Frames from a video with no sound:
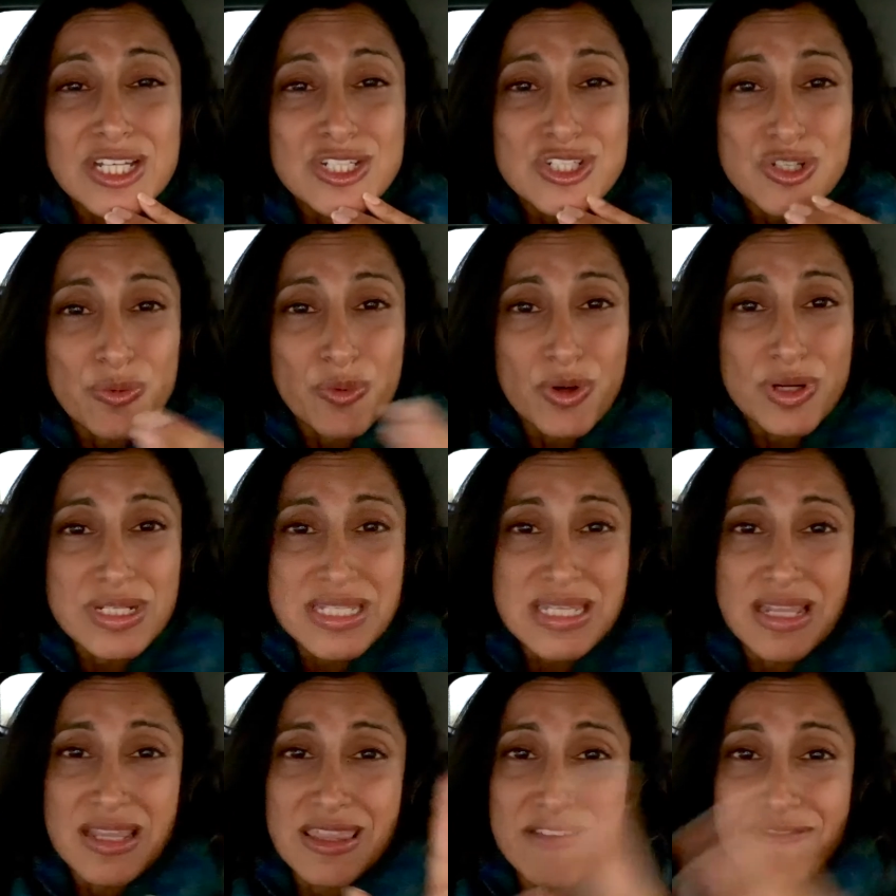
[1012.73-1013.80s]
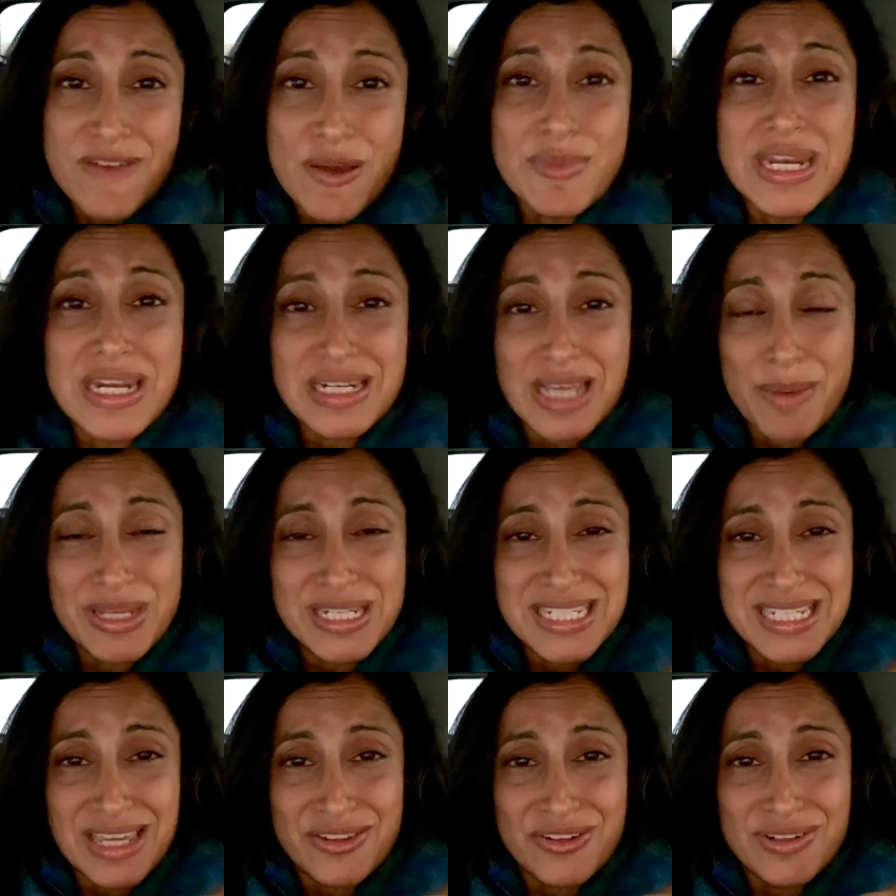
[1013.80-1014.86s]
towards the feminine coming
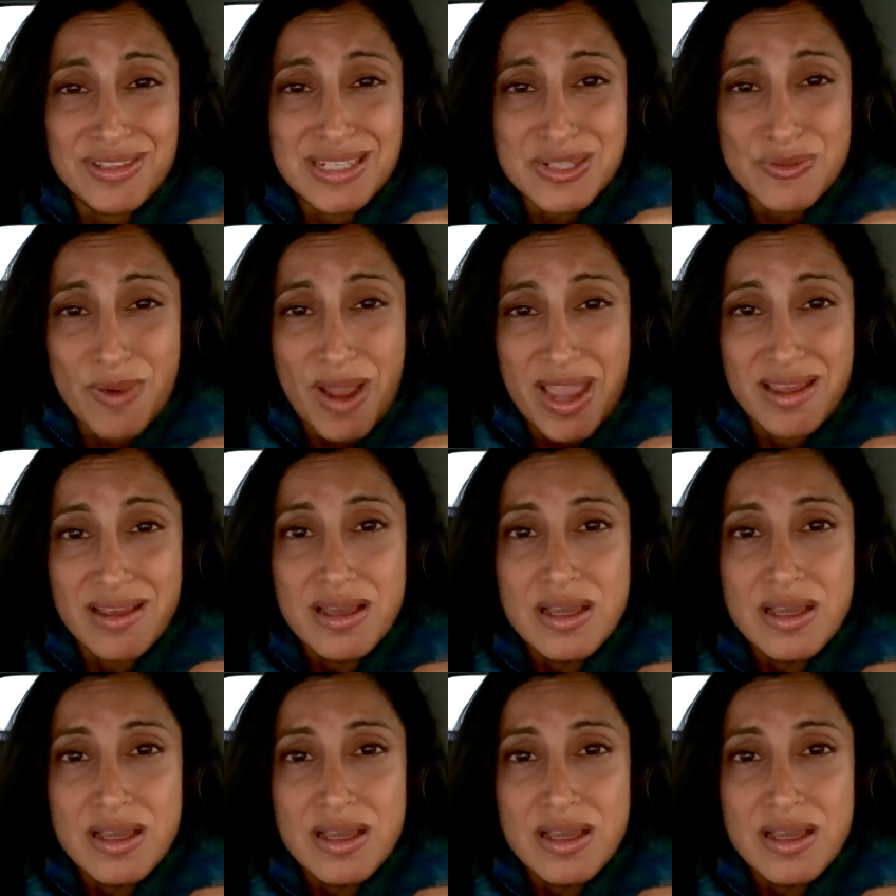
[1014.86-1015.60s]
together in this way.